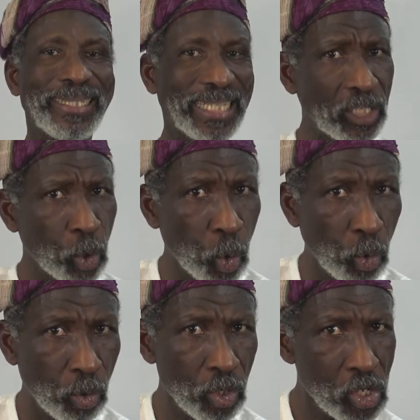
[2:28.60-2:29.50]

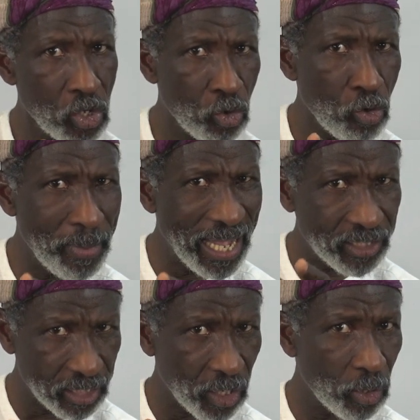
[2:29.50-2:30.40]
Tadkhulu, you
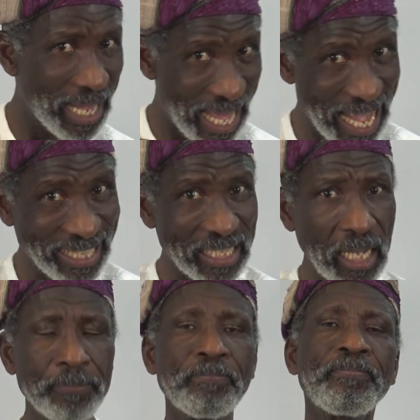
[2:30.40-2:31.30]
male singular enter.